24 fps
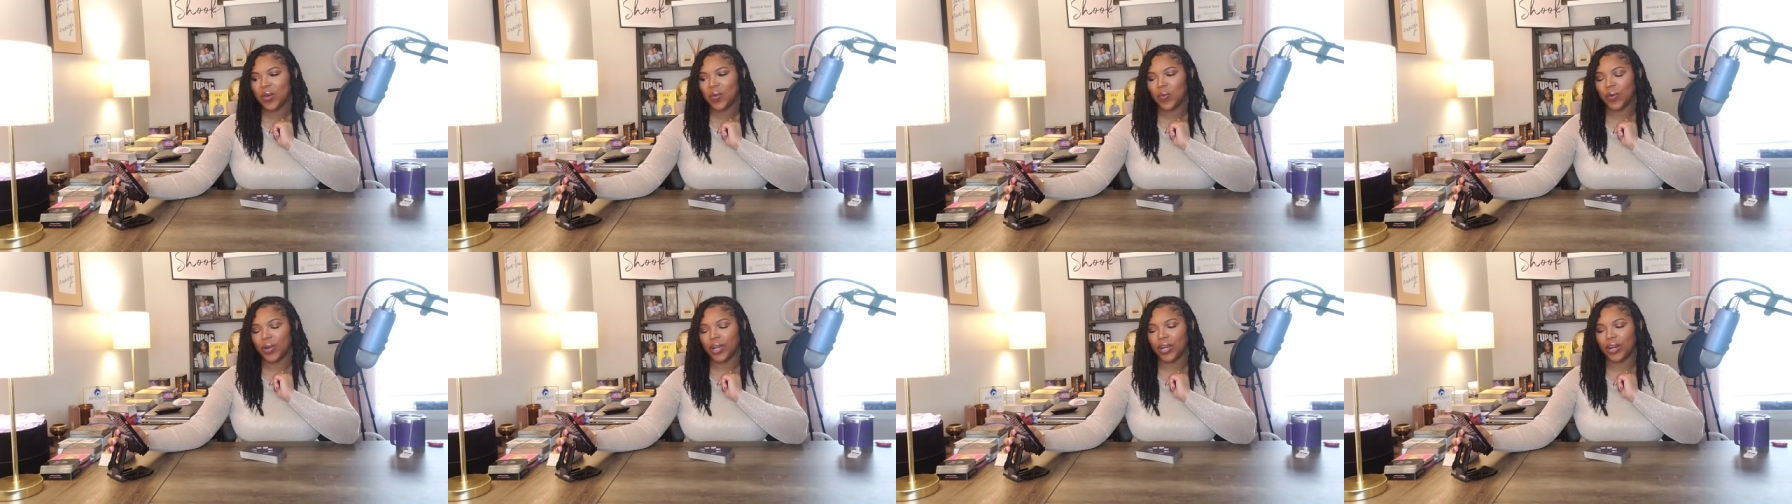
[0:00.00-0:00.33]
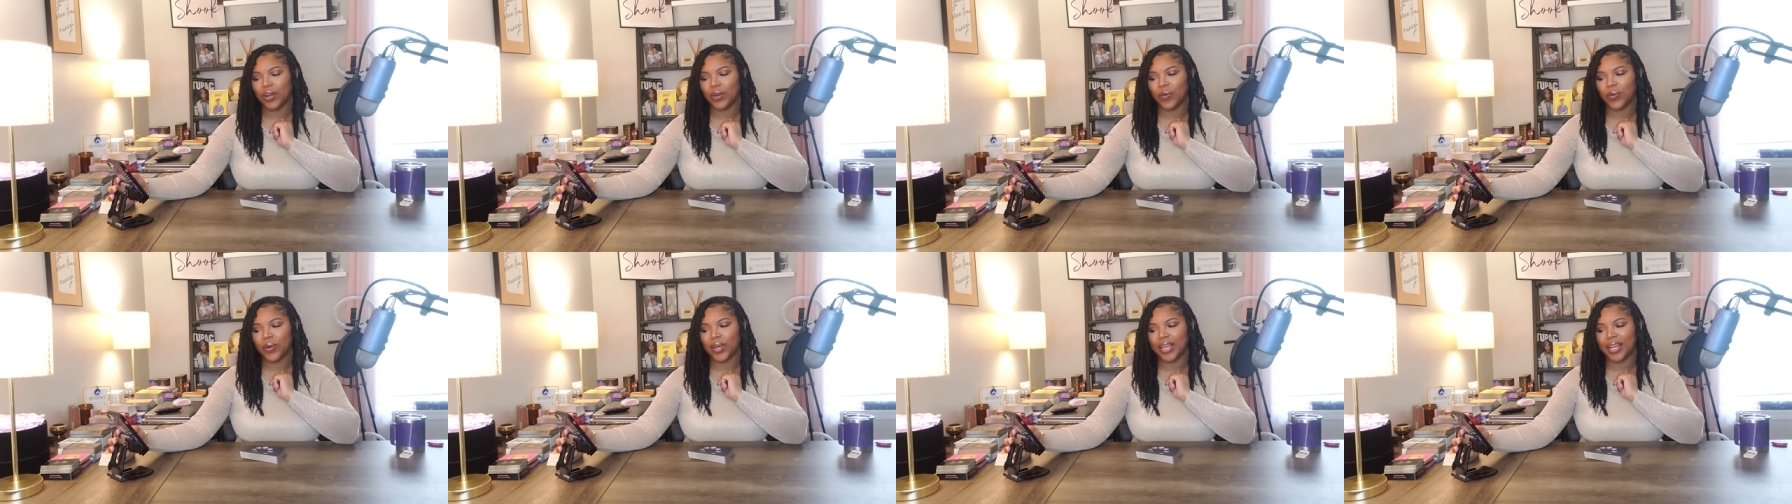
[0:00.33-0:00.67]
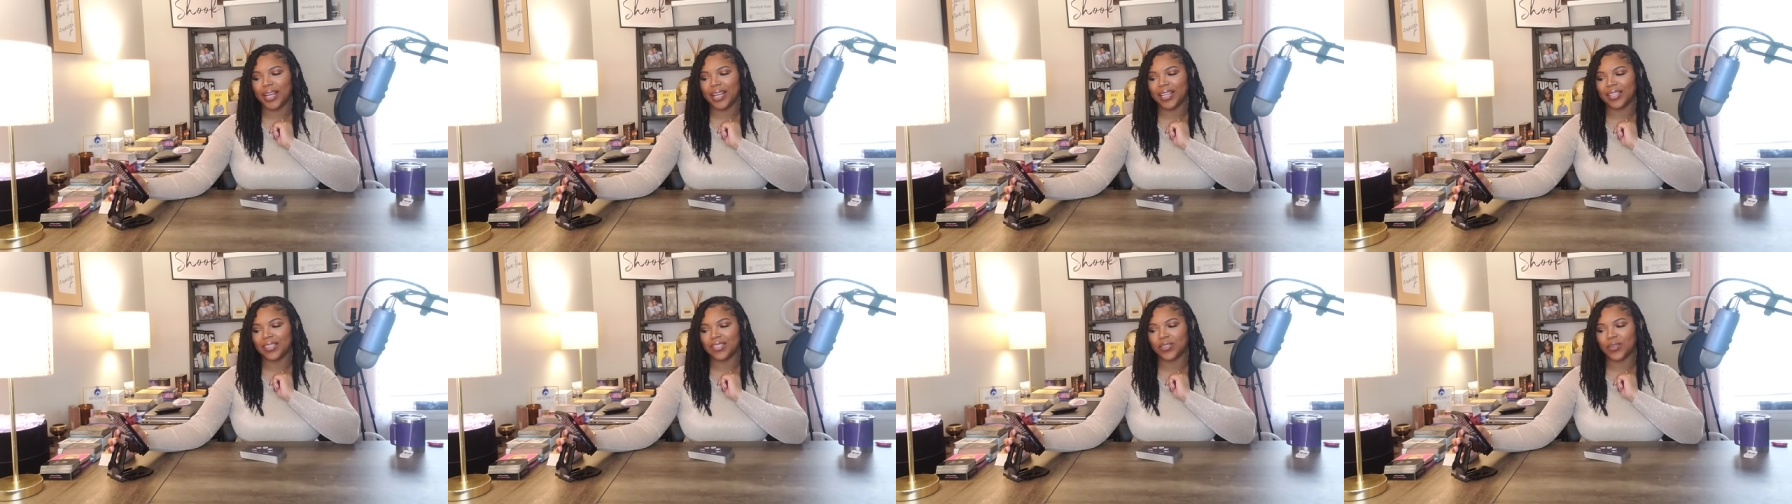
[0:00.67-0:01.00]
We're going to go ahead
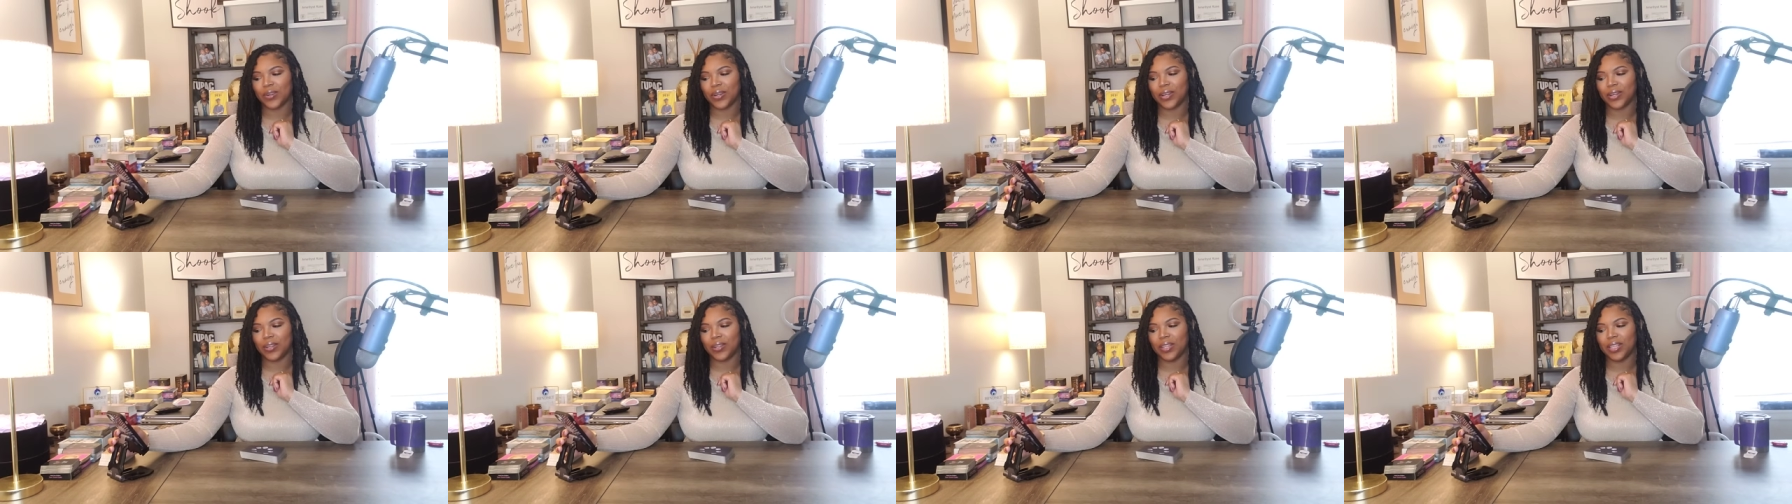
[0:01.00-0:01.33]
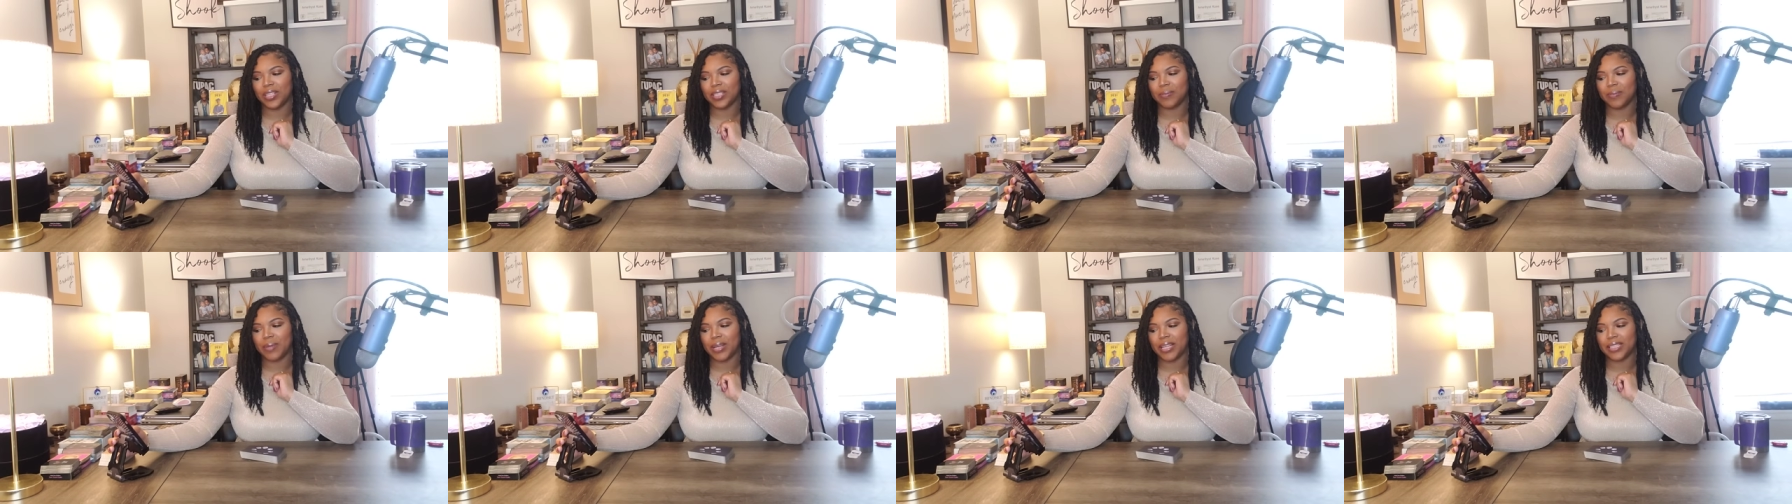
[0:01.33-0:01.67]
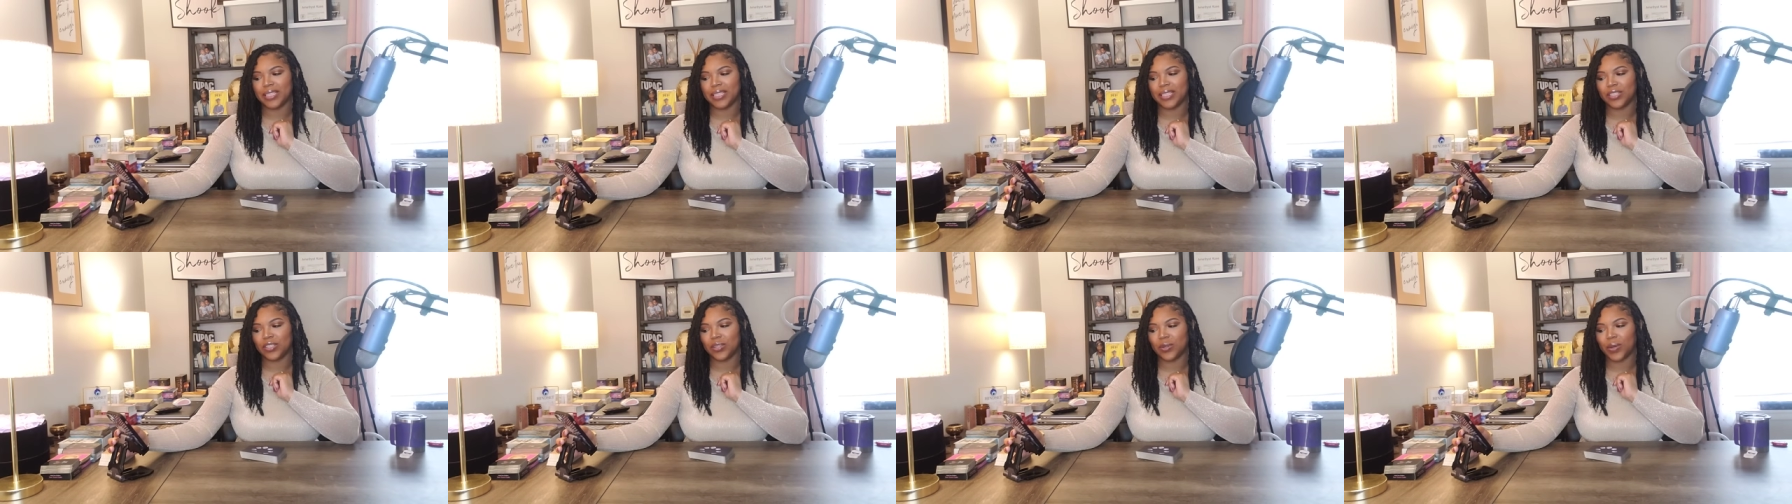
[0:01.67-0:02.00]
and get started on this
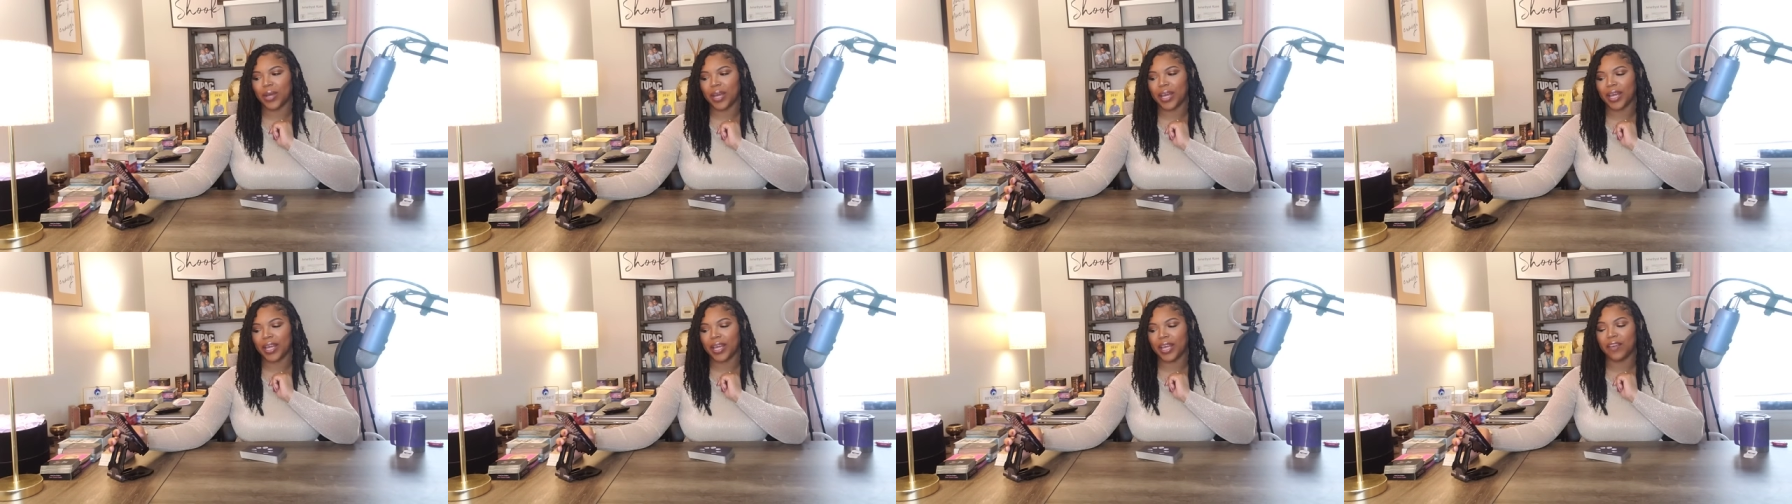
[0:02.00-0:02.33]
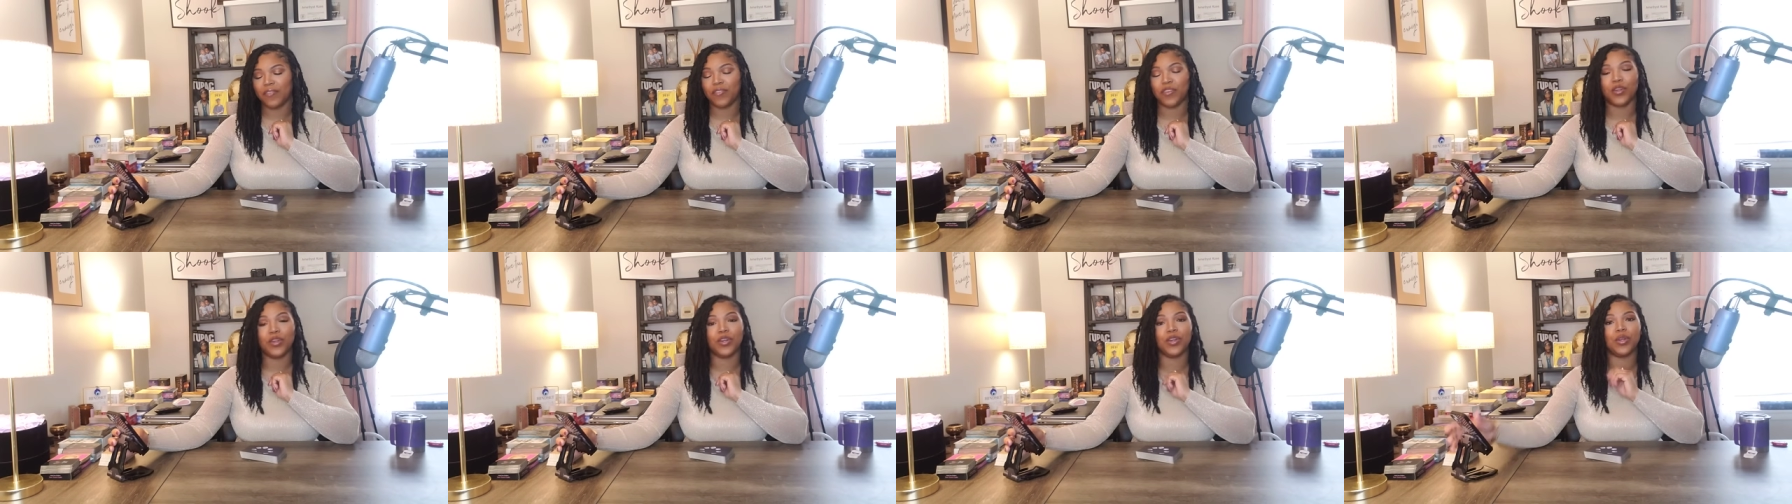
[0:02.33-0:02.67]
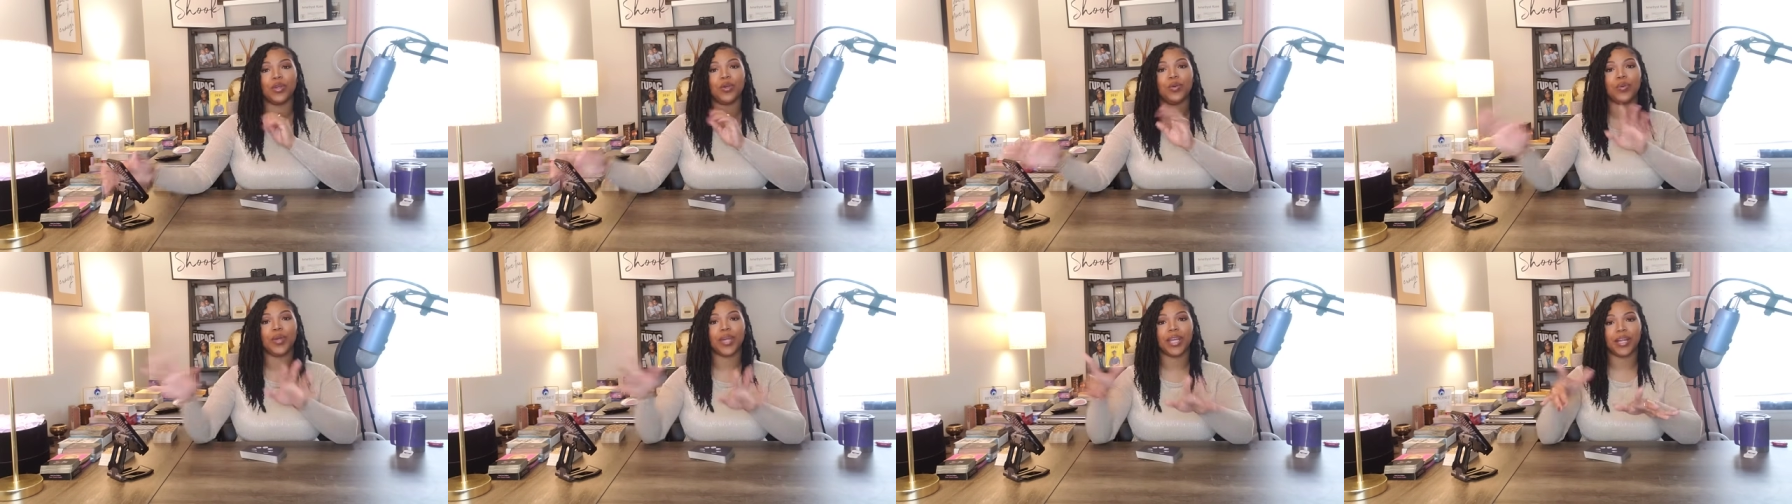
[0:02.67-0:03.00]
message, okay? If you're
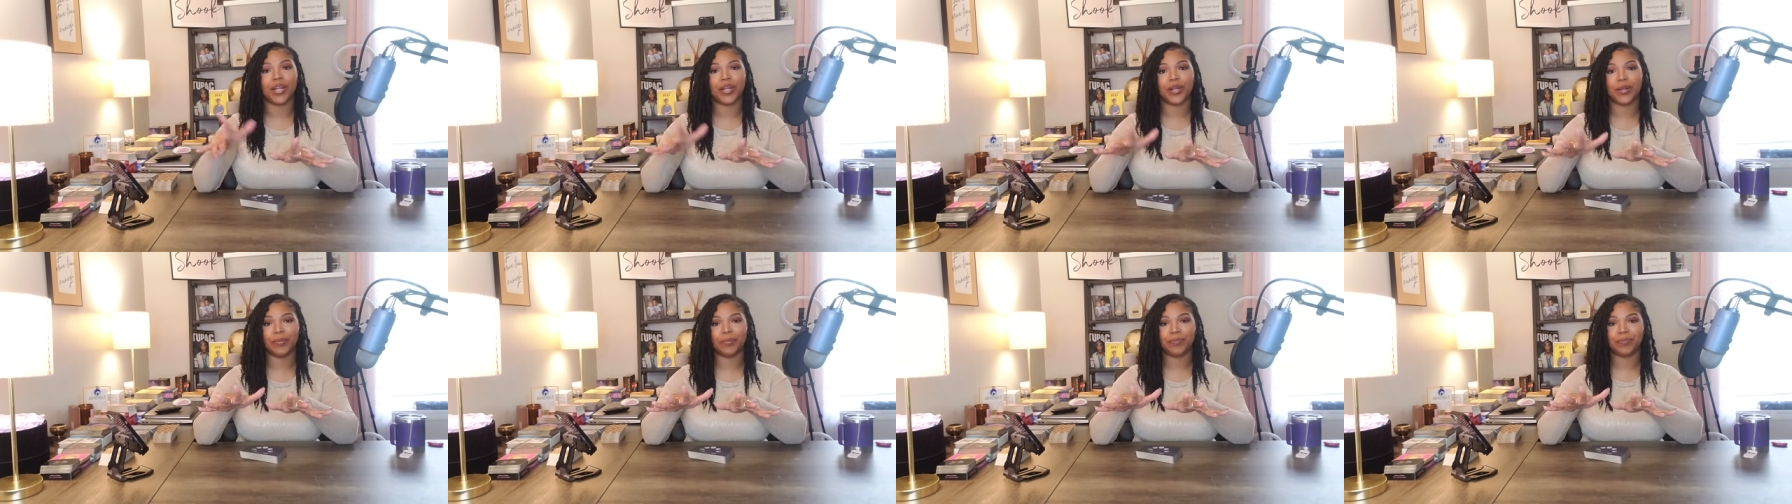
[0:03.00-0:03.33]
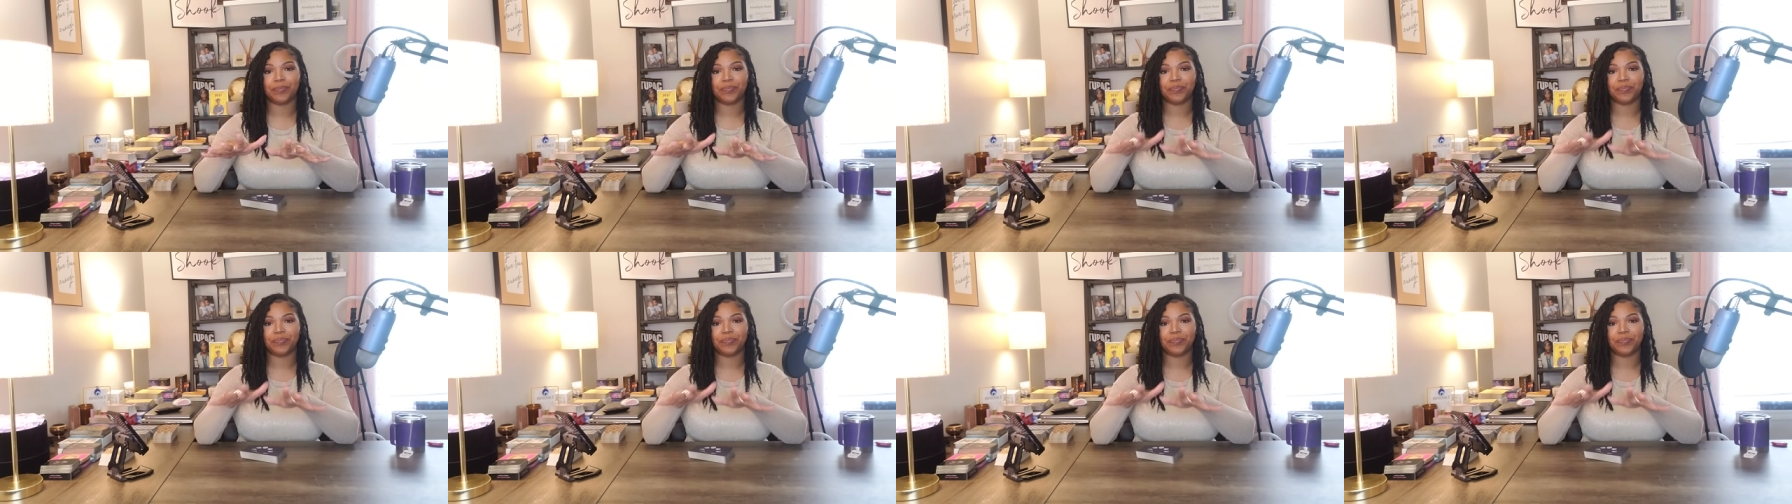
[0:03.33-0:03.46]
new here,